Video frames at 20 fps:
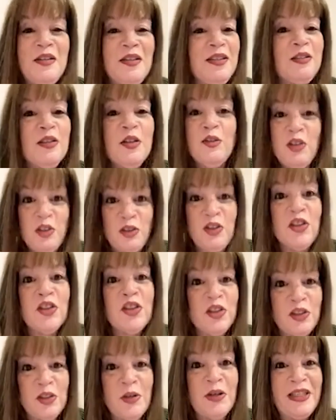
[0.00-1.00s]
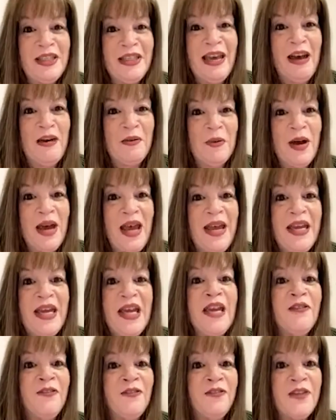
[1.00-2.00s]
to just do it that way.
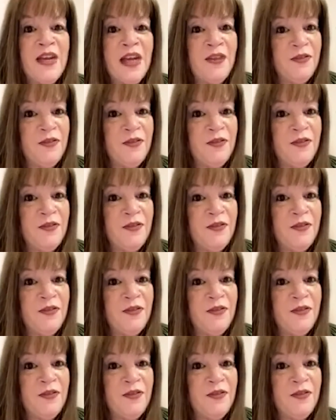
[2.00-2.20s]
If